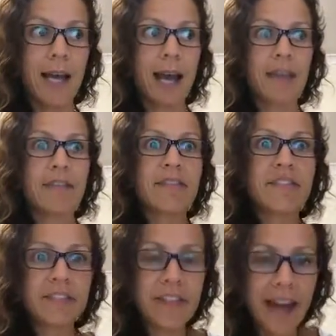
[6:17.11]

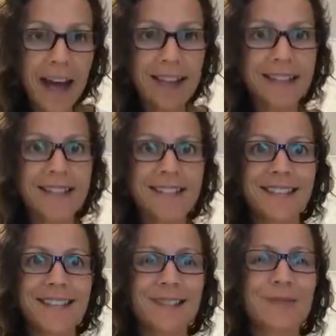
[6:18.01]
And that
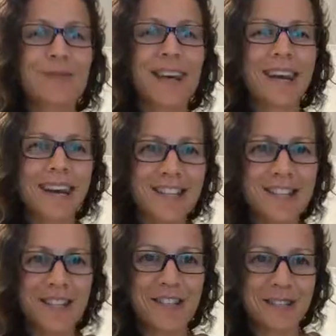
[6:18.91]
is a
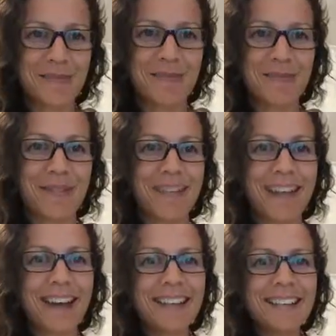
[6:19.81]
relationship.
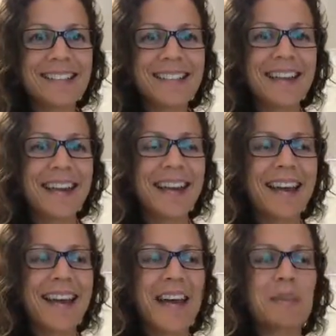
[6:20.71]
That is
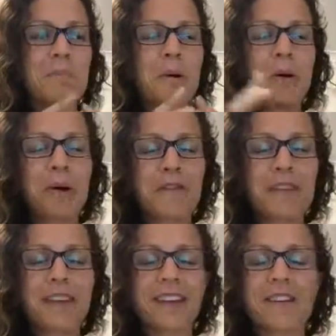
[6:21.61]
a
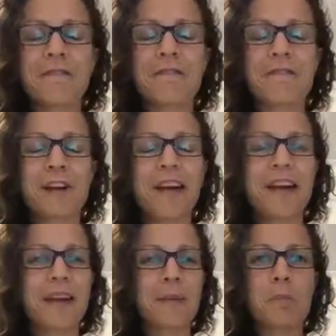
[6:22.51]
perfectly
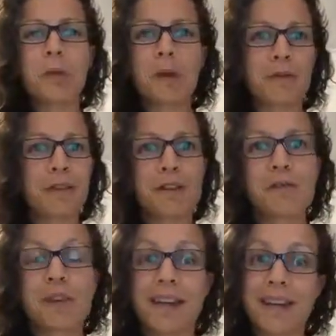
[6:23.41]
fucking
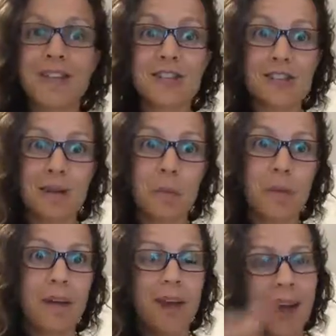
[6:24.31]
imperfect relationship.
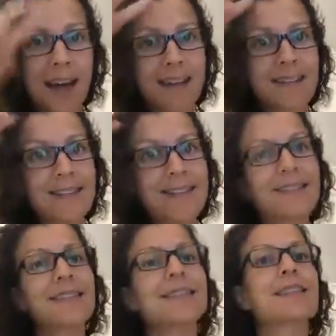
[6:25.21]
And it's
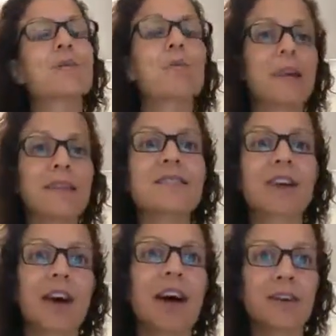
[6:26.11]
the best
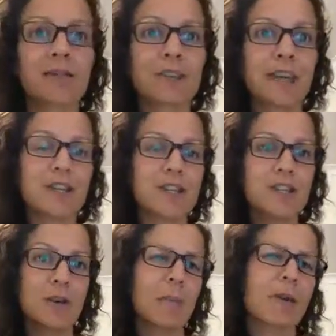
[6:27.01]
kind of
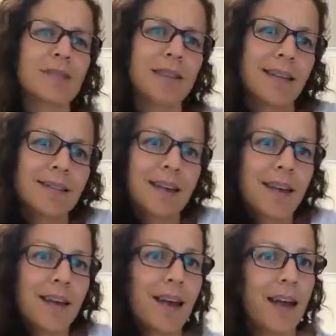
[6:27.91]
relationship, because that's
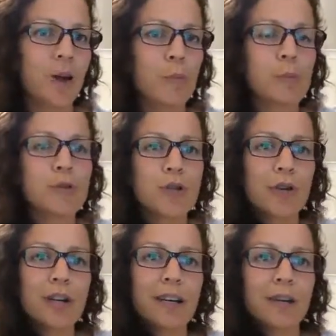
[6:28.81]
an
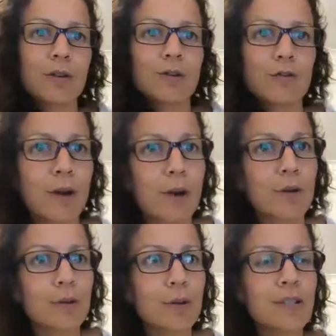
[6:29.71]
opportunity to
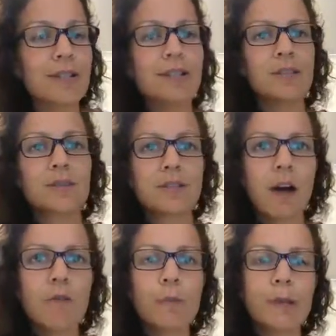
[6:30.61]
grow, not just in
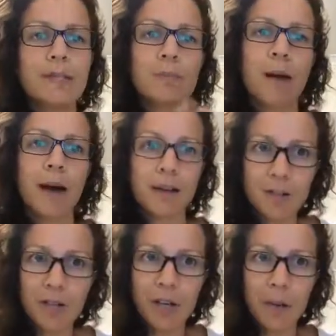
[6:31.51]
yourself, but as a
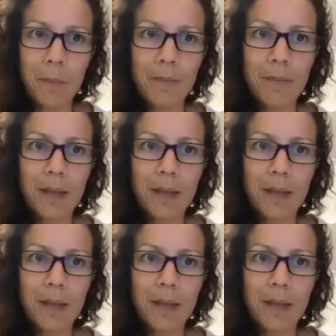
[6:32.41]
partnership.